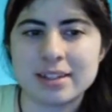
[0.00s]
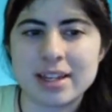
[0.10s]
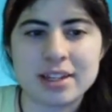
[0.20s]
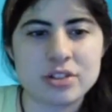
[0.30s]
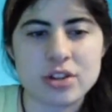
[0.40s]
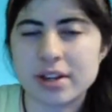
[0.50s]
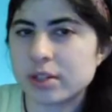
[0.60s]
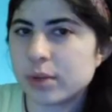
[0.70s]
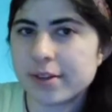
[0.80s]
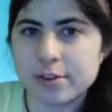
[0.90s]
getting dragged
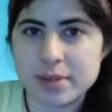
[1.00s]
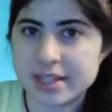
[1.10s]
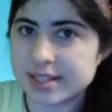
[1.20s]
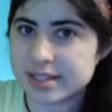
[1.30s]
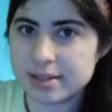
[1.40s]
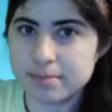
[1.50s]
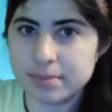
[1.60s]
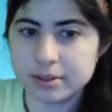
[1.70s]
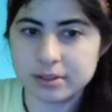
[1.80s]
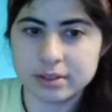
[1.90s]
away from his
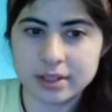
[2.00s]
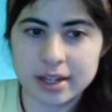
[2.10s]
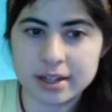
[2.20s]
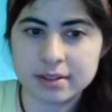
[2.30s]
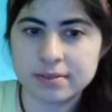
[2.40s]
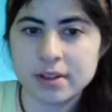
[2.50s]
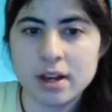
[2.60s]
simple life